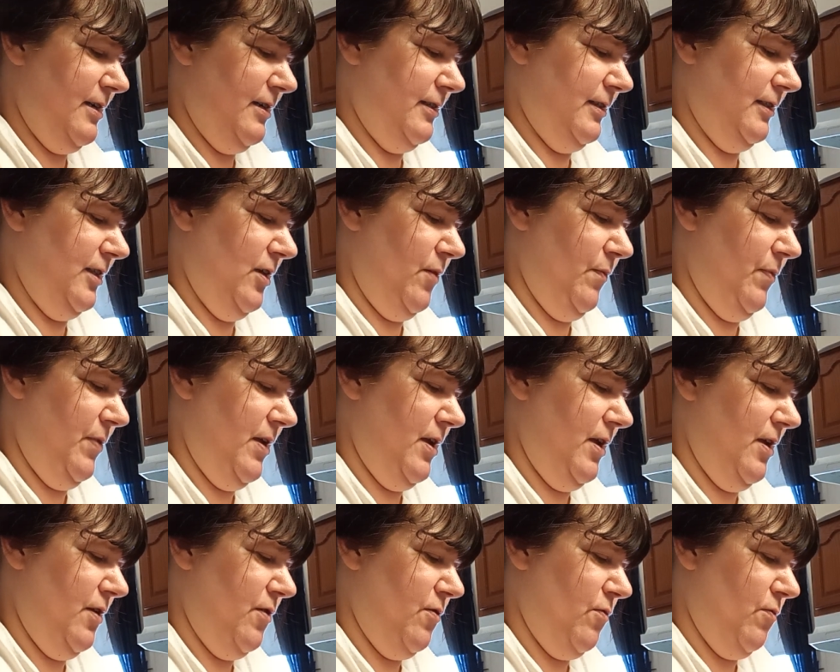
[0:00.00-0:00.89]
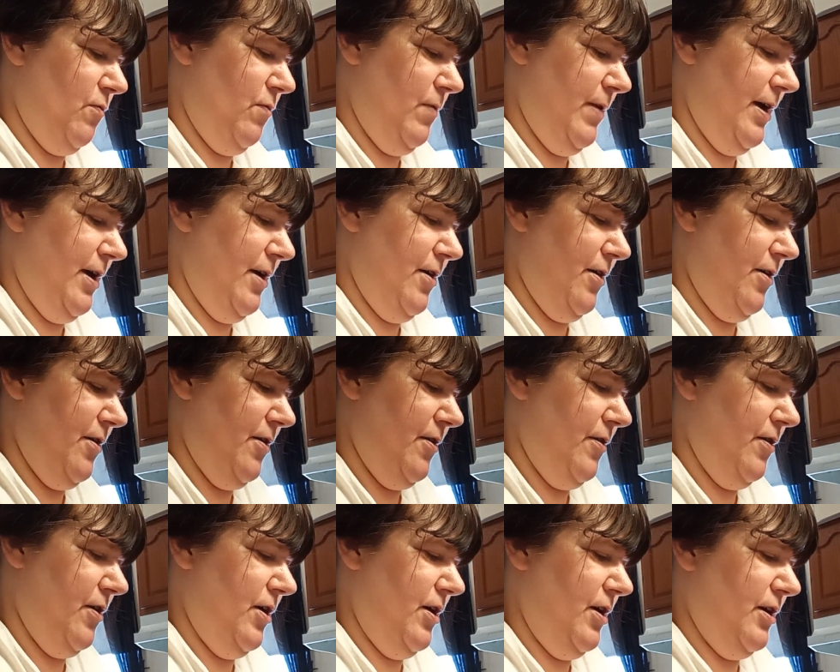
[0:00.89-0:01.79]
something
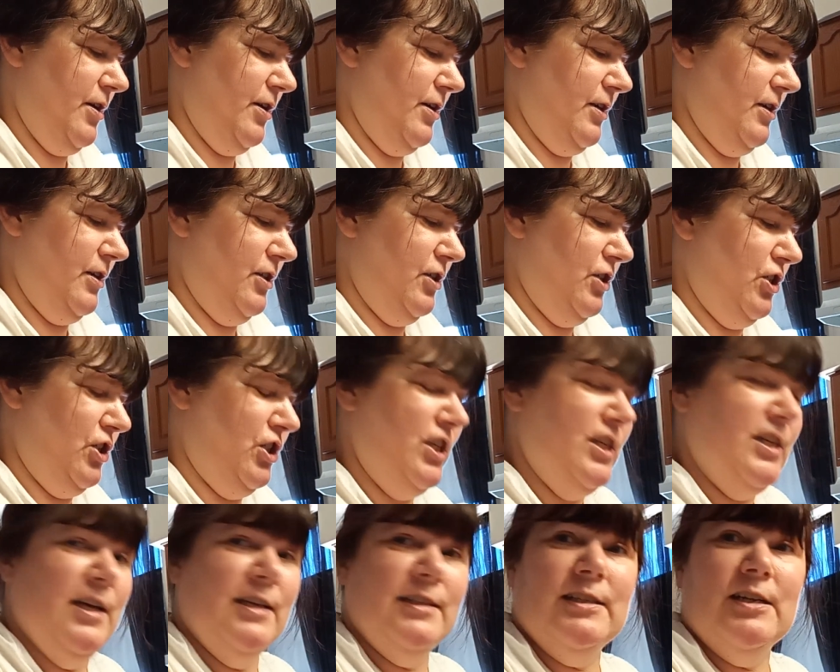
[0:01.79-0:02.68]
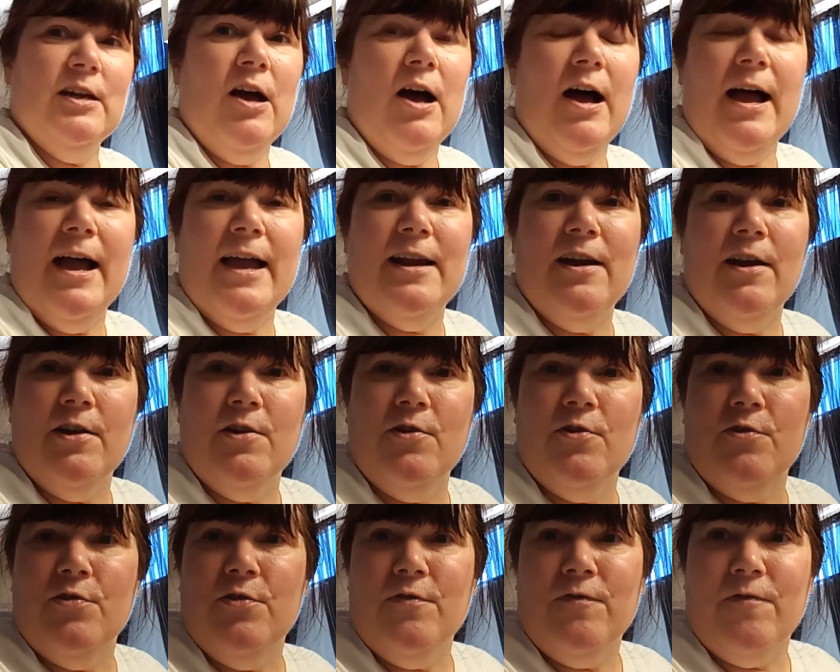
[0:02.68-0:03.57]
where she doesn't hide
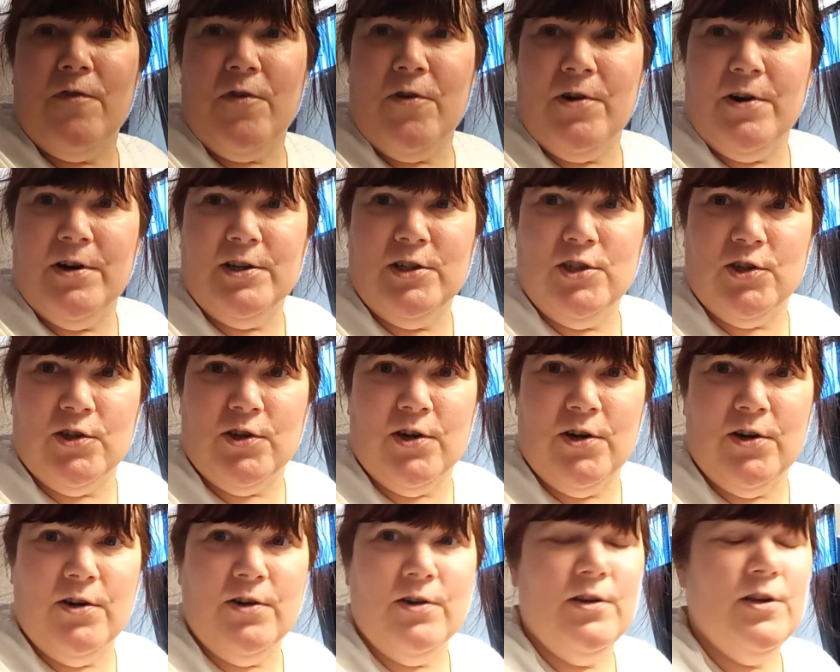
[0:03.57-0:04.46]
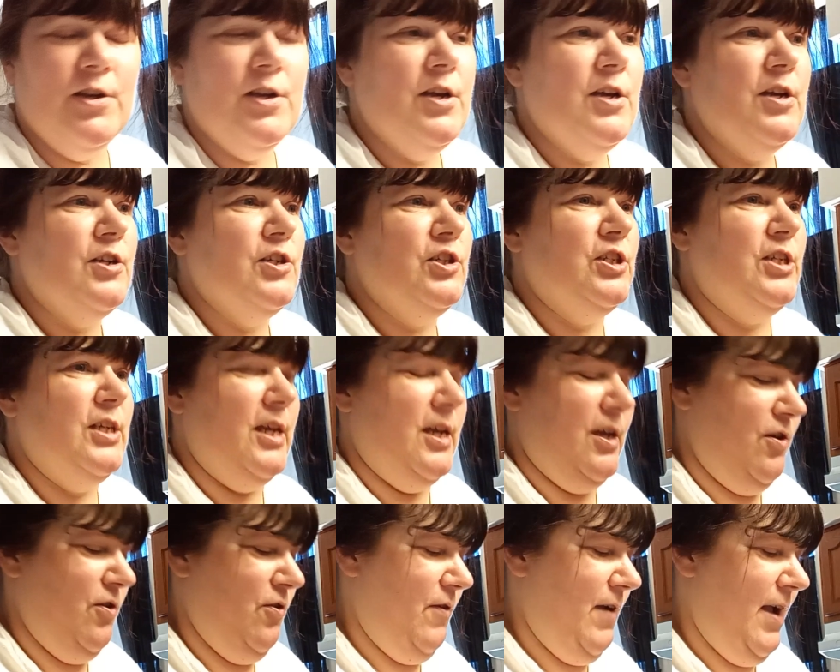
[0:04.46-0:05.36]
under the furniture.
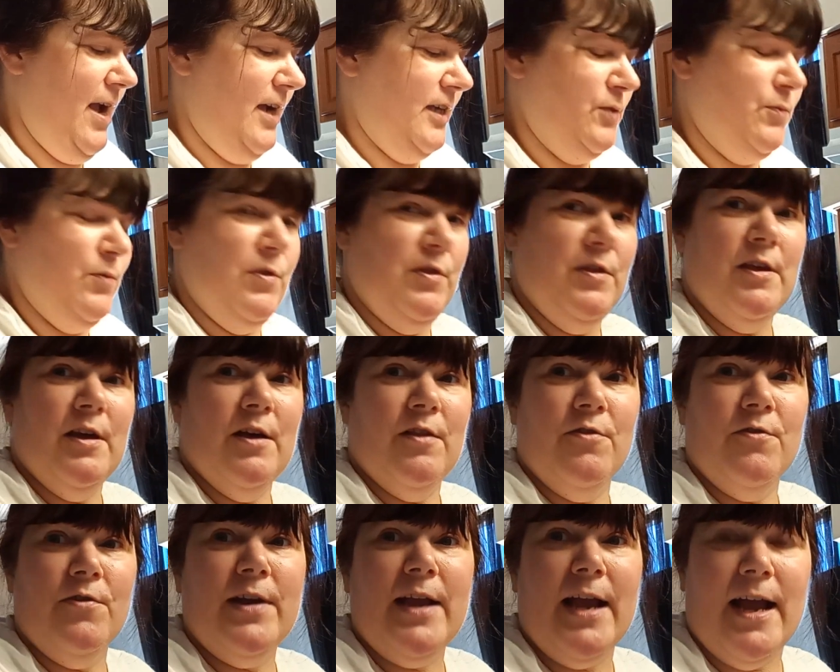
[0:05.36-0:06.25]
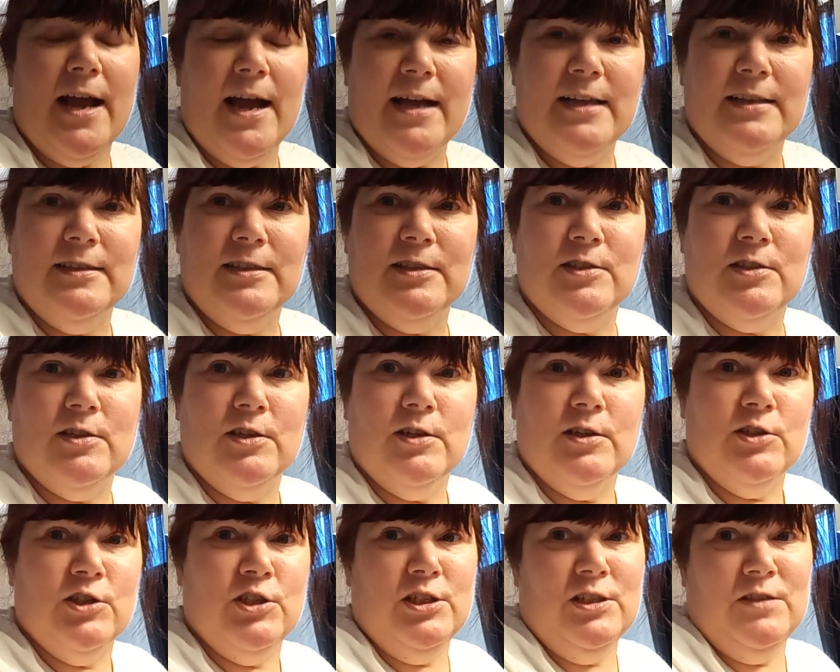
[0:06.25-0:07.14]
She interacts with the other cats.
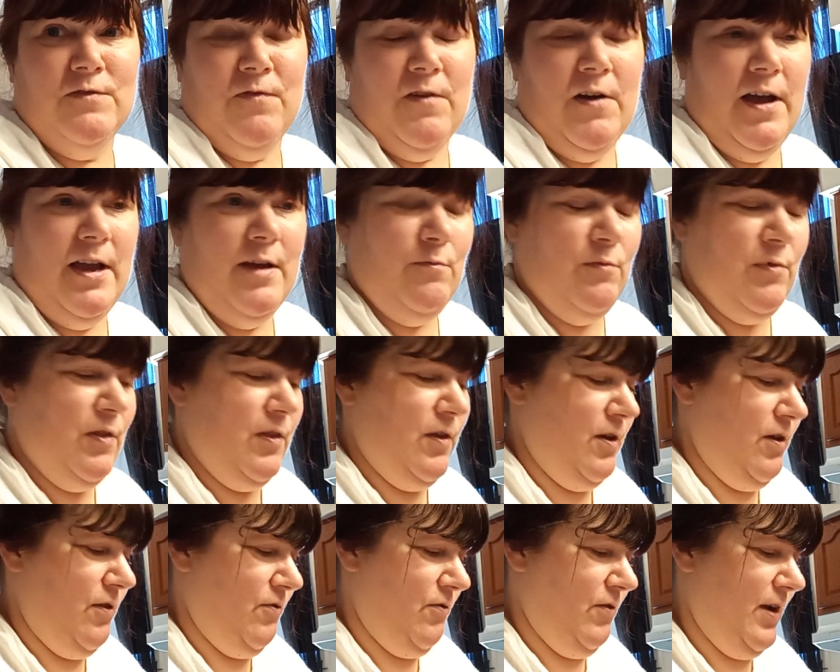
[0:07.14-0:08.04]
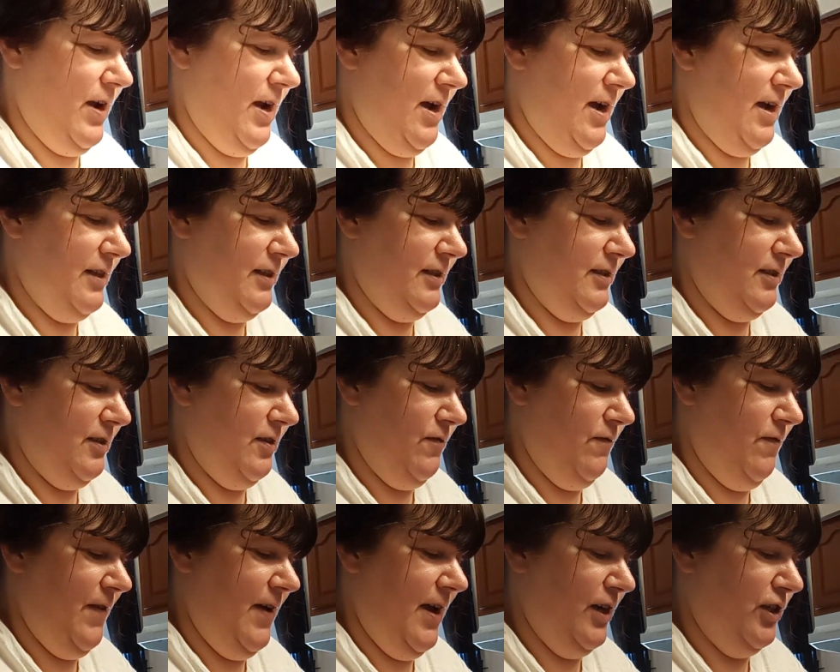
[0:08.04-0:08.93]
She's fine with the other cats.
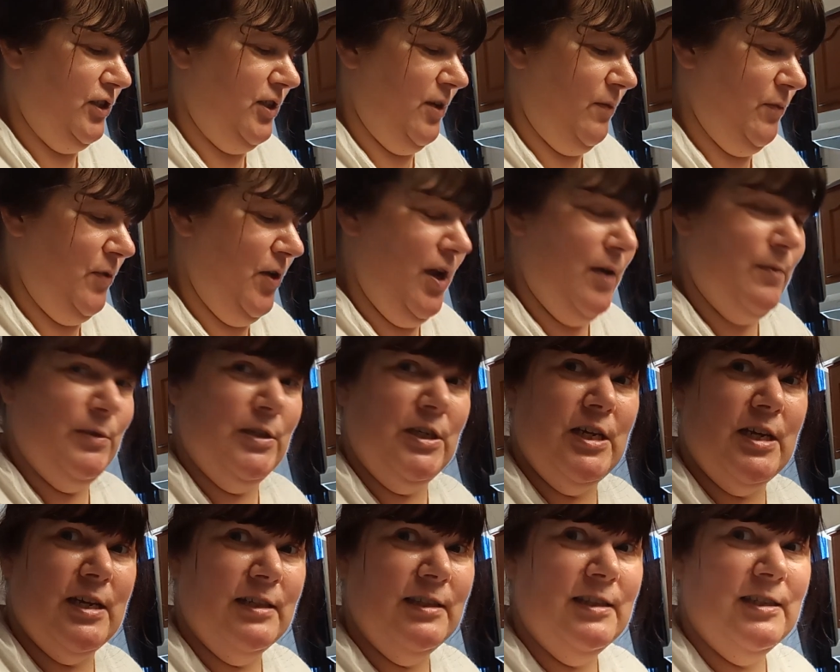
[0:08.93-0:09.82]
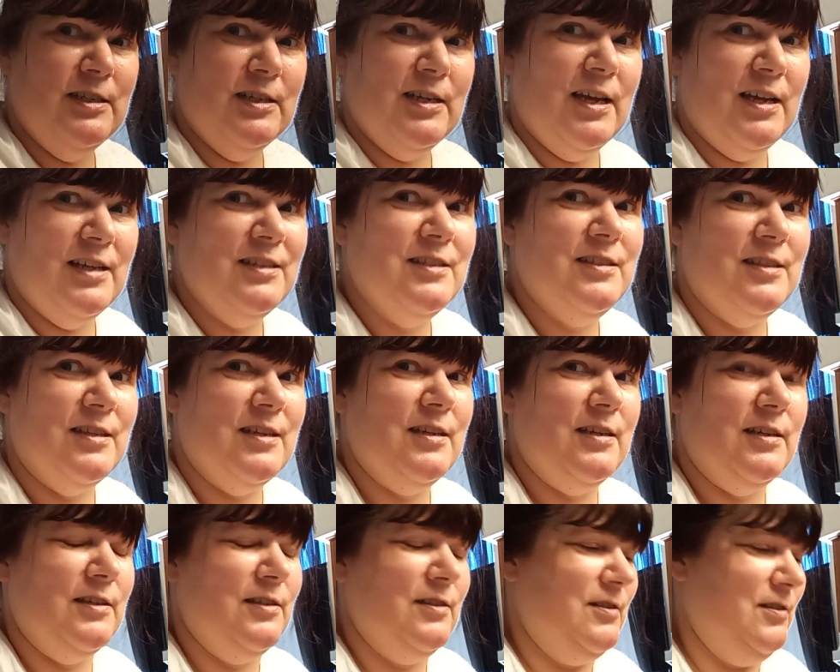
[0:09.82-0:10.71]
In fact, sometimes she instigates
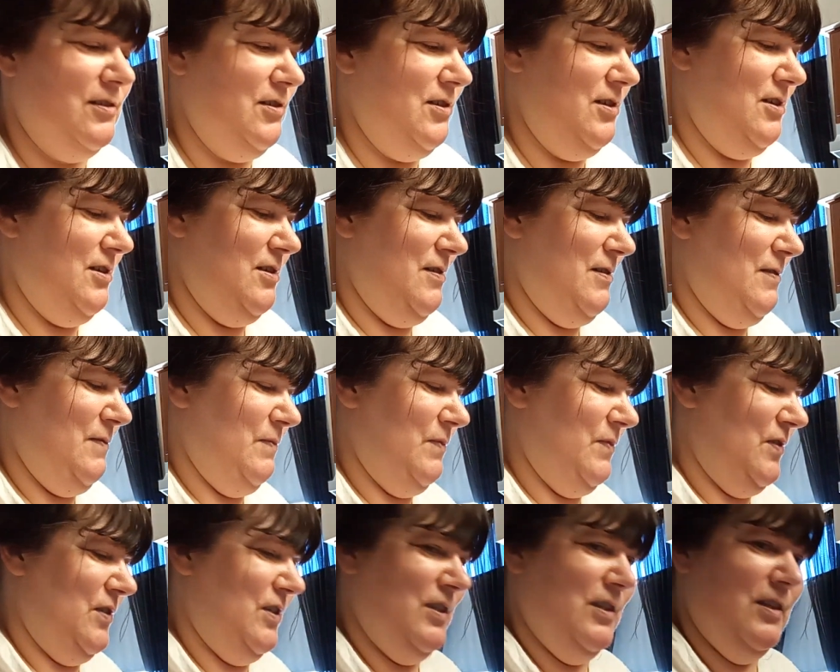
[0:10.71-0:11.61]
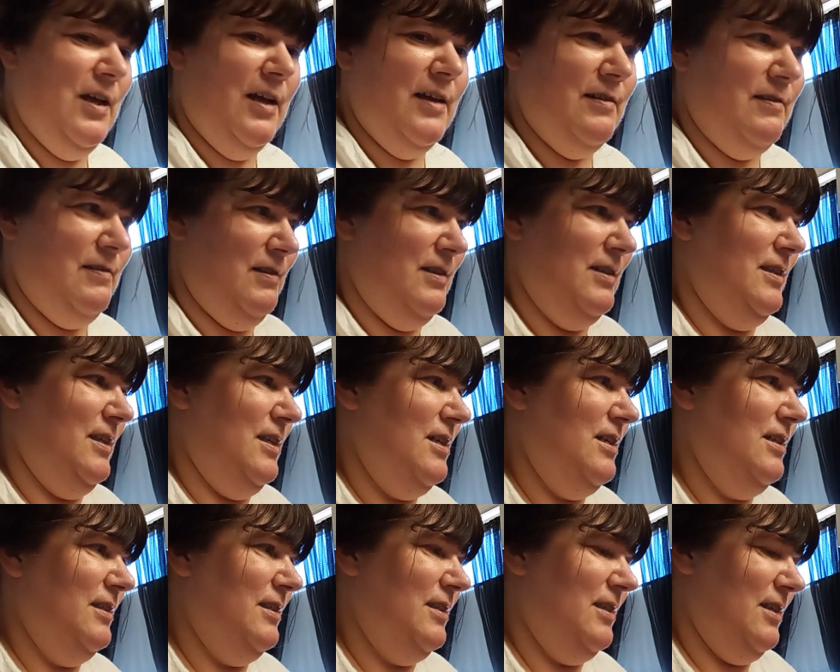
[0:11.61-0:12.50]
things. She's not as
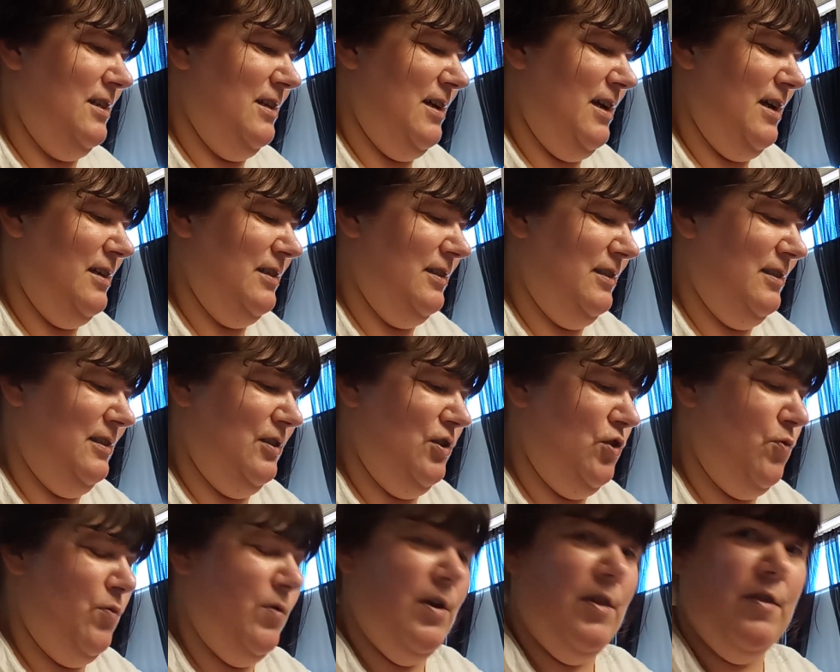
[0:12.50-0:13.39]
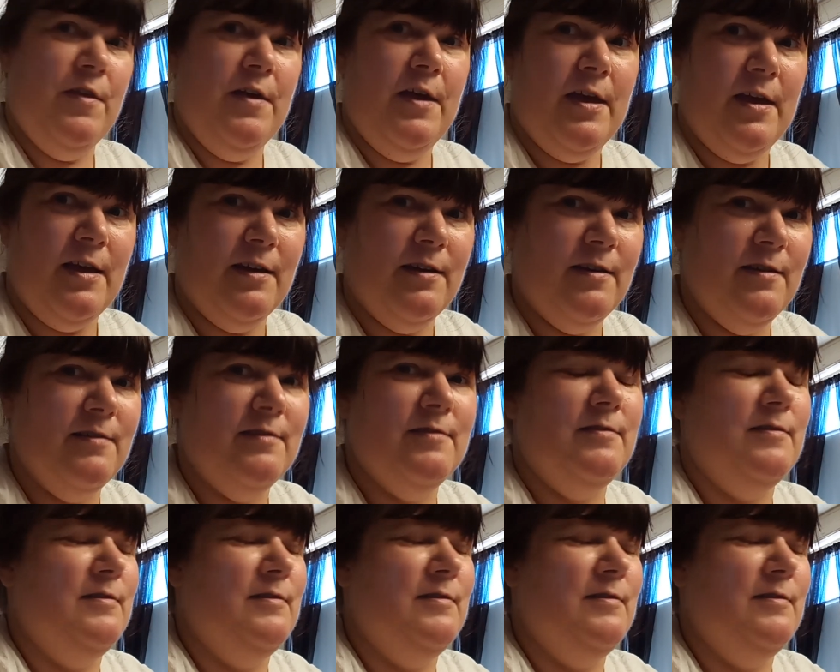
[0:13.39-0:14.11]
innocent as you would think.